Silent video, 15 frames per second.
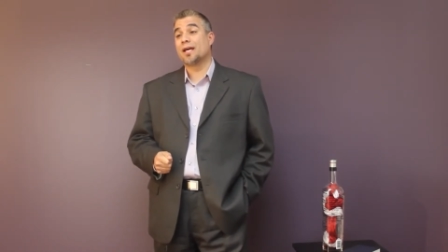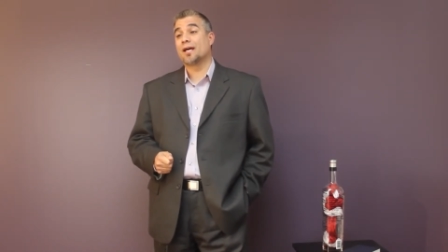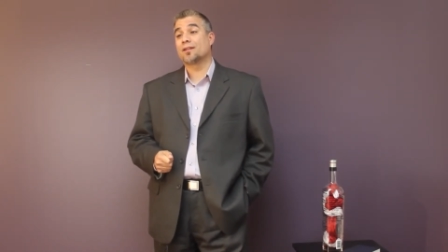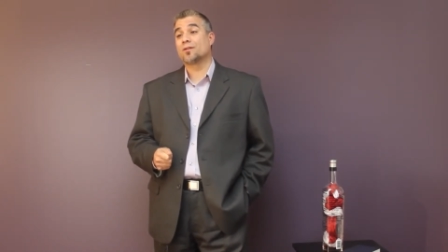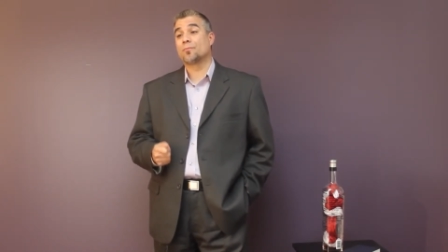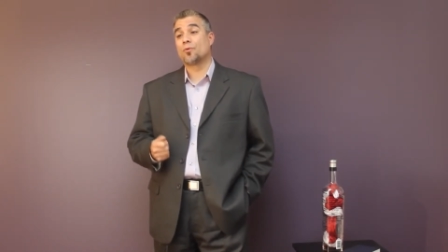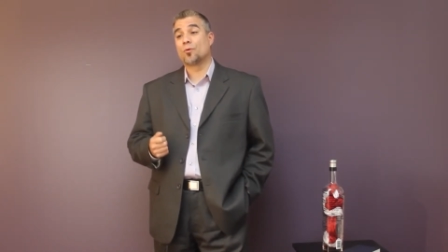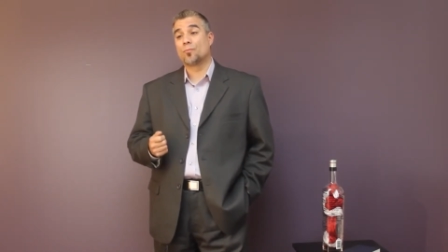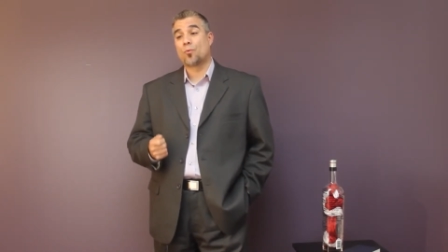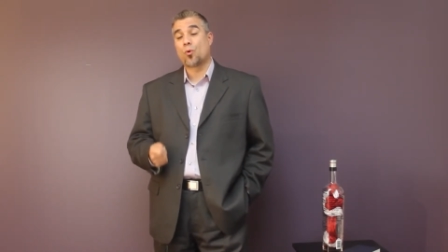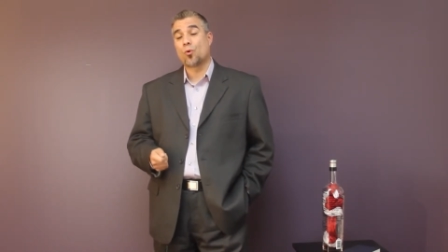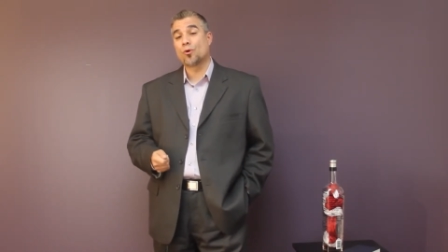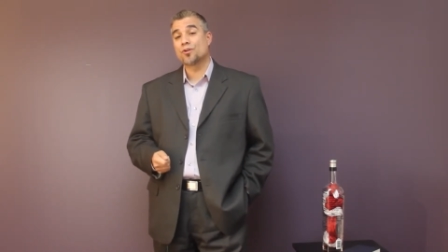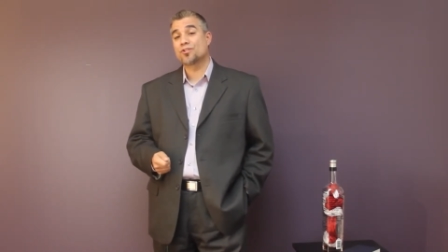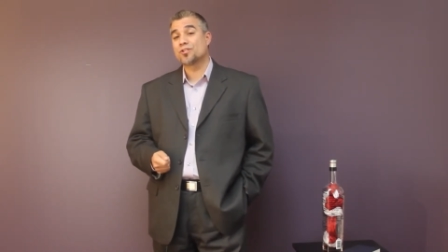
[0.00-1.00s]
at the
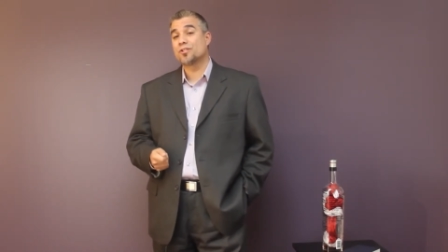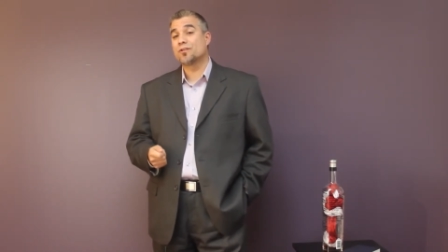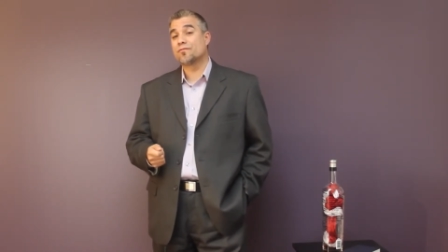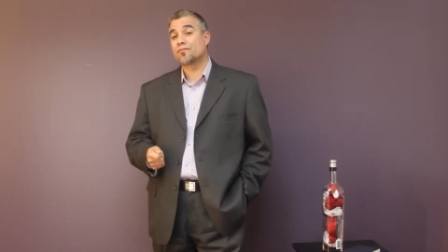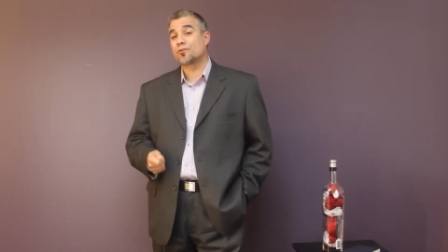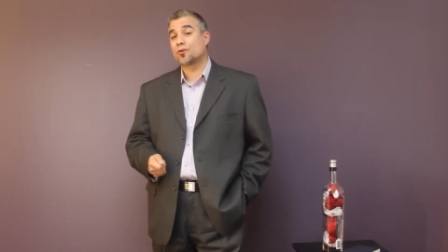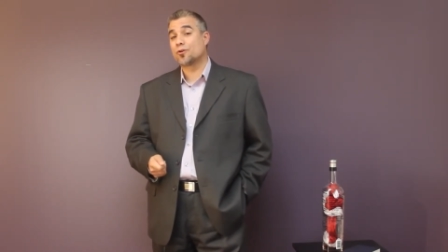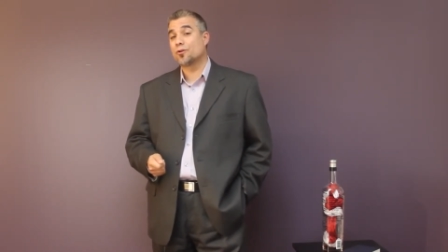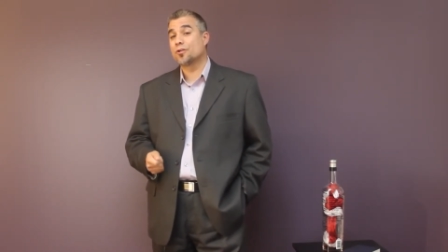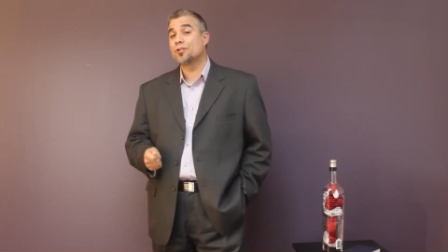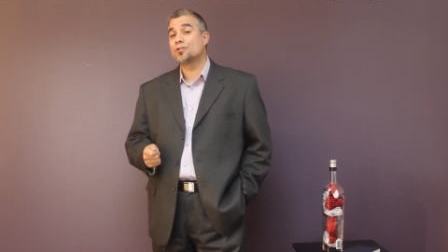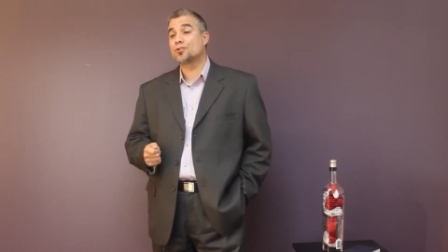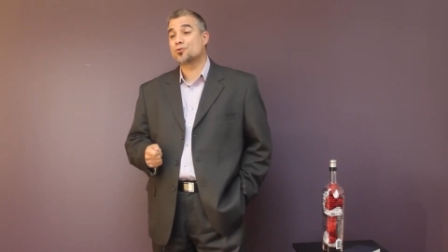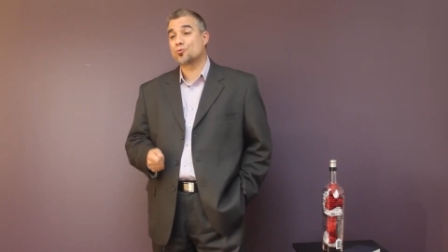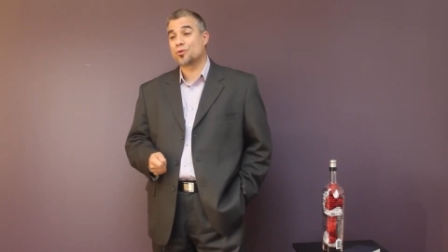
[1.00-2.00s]
proportion of
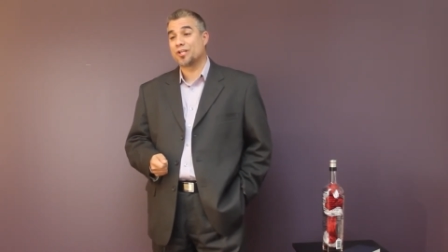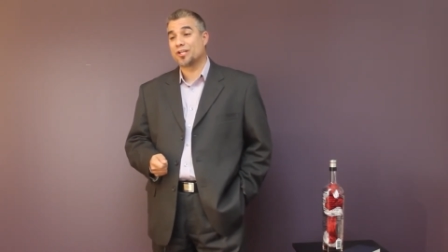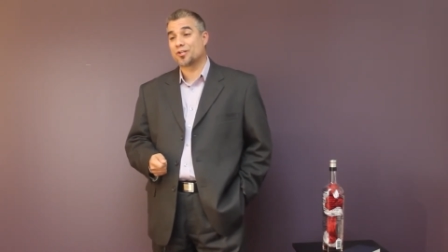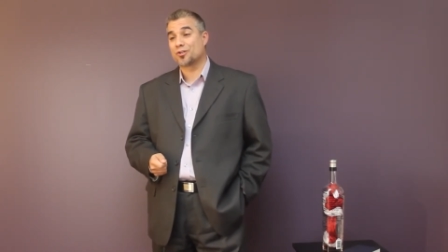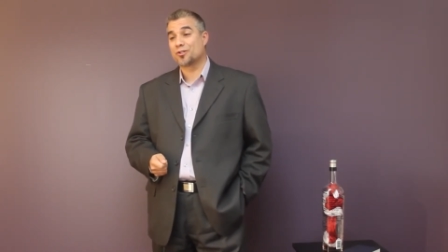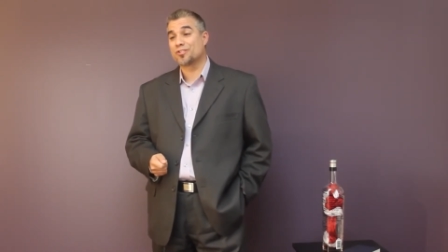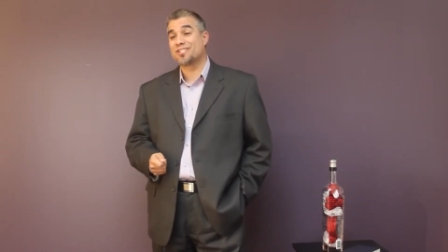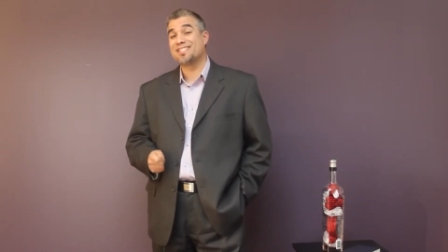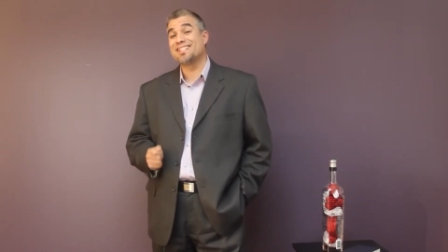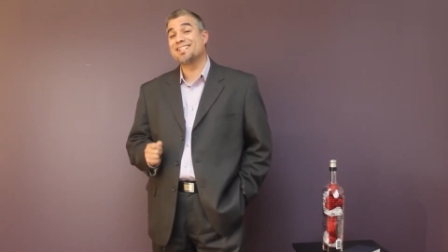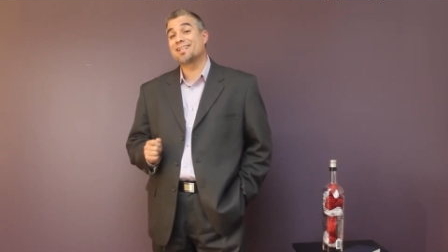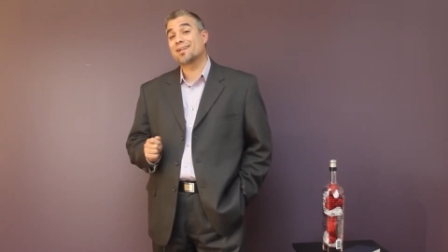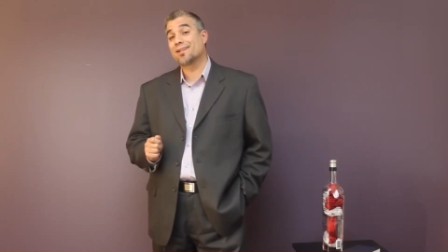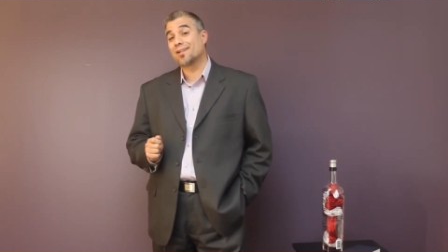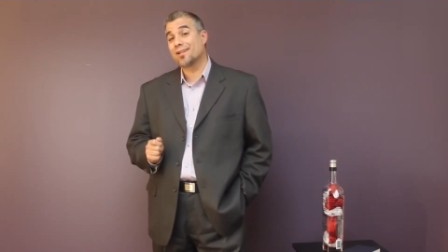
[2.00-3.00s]
current drinkers
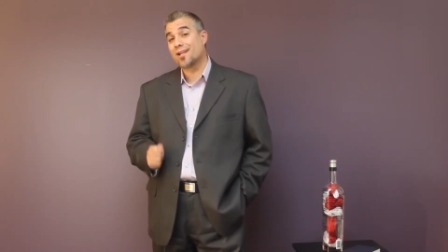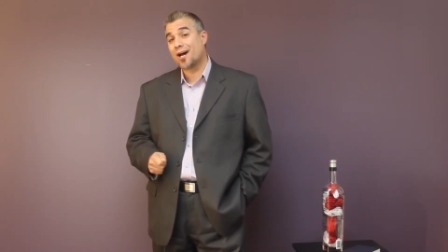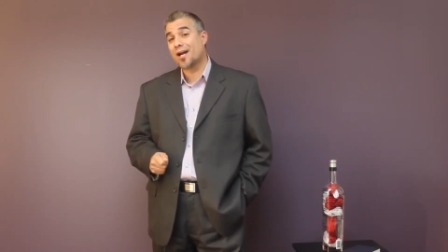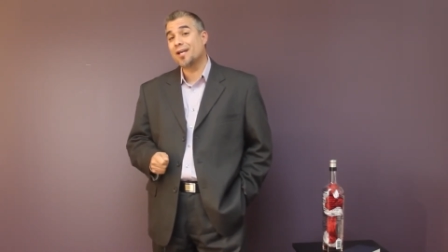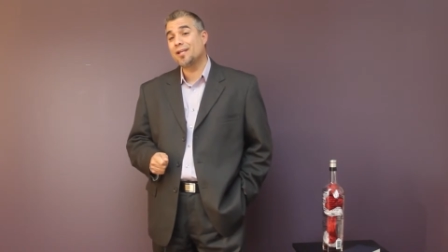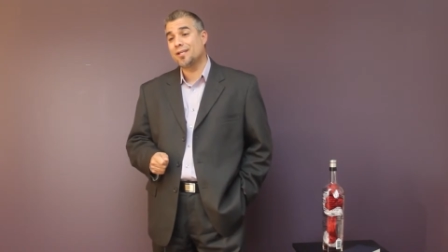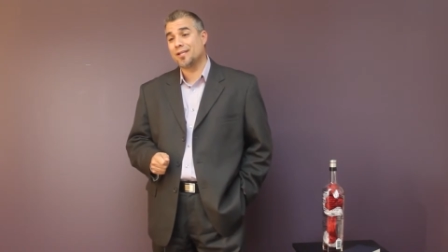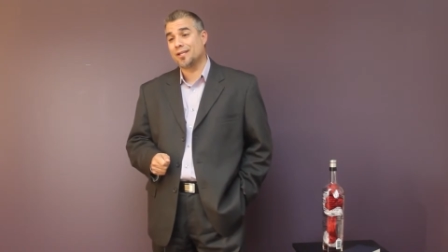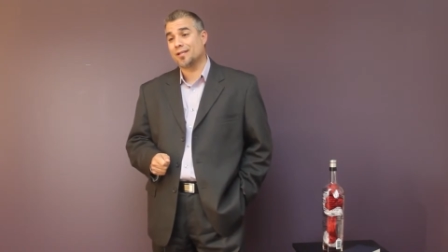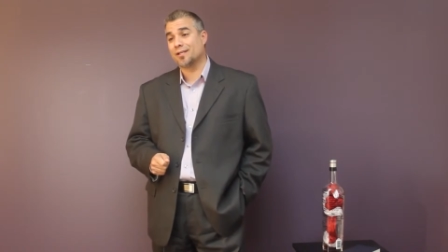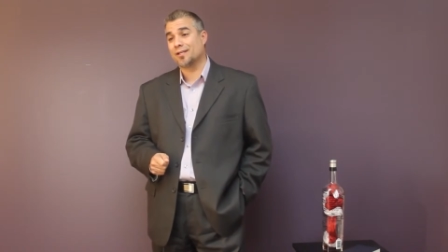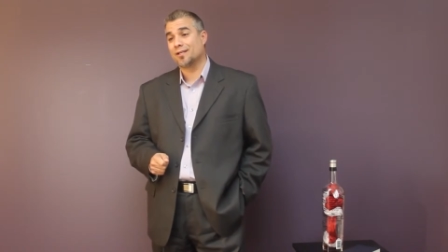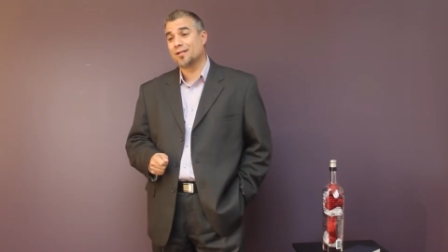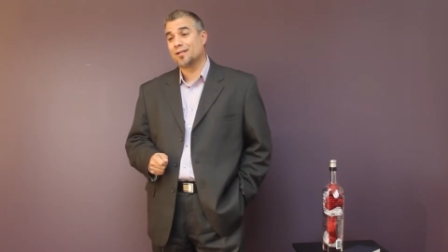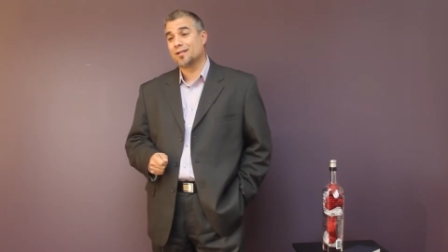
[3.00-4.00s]

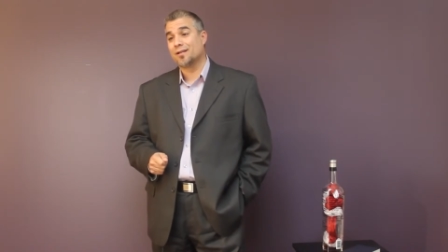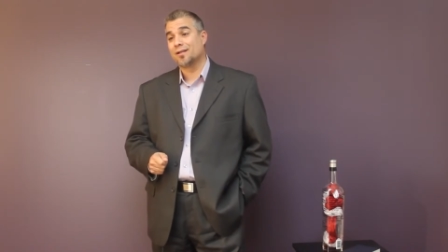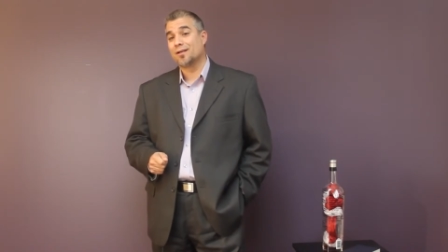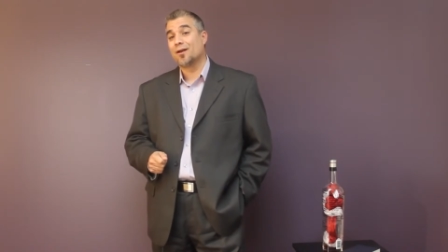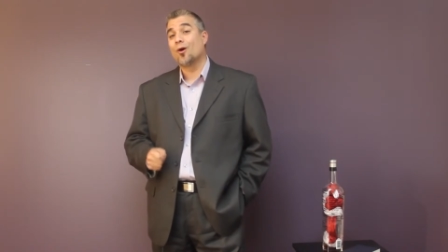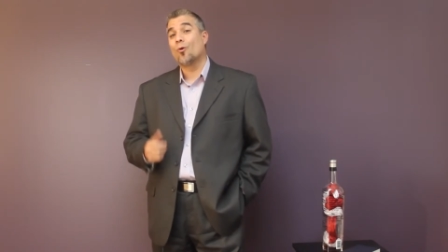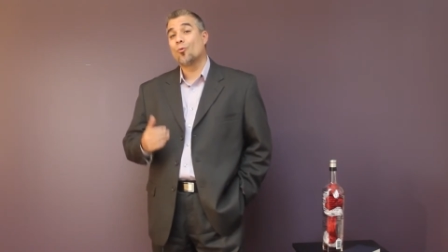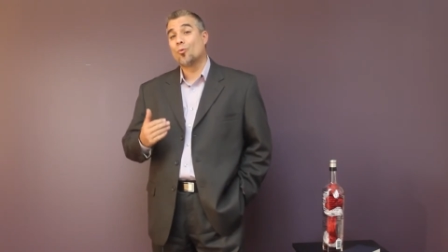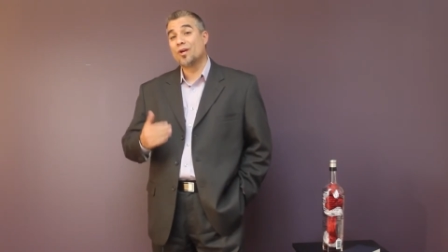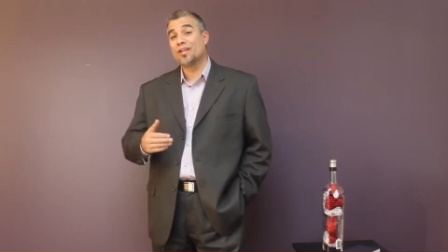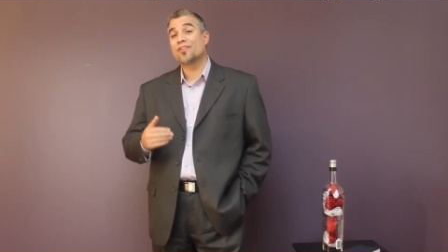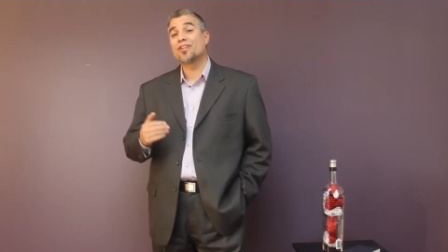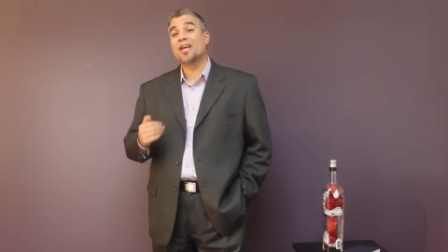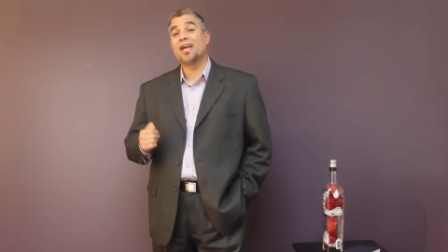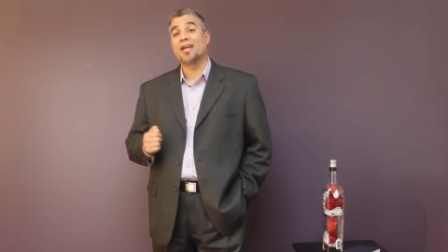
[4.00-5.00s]
declining
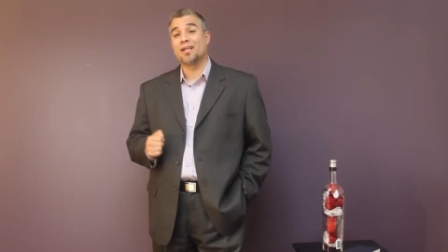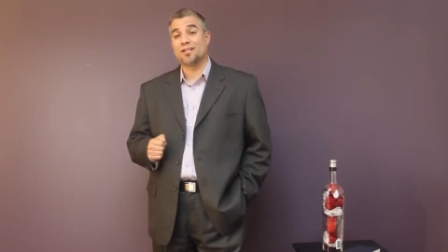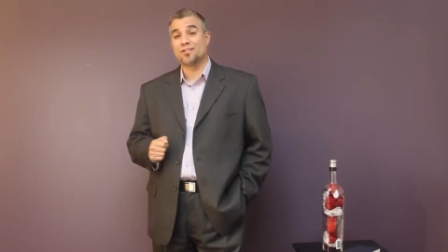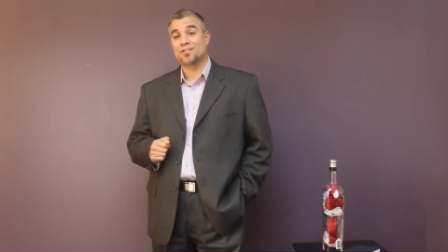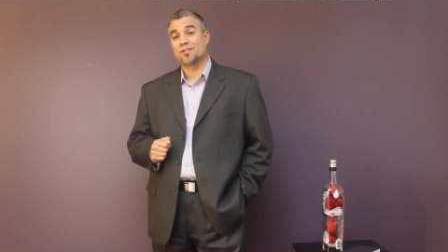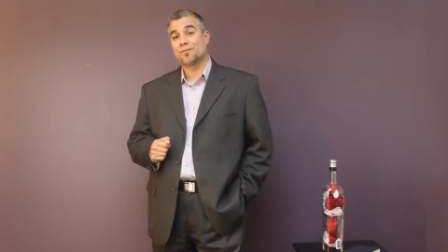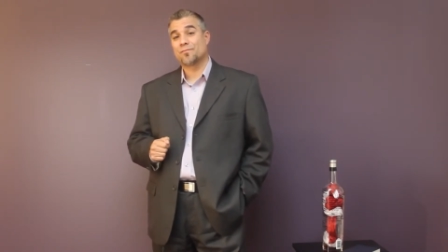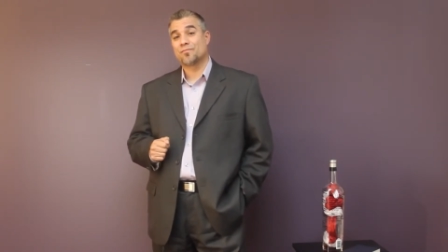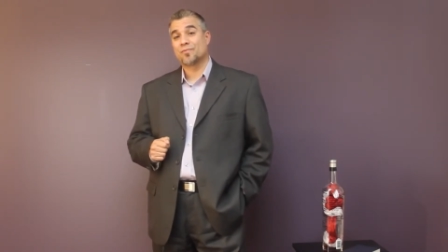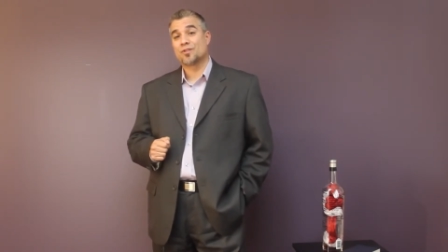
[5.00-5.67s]
with age.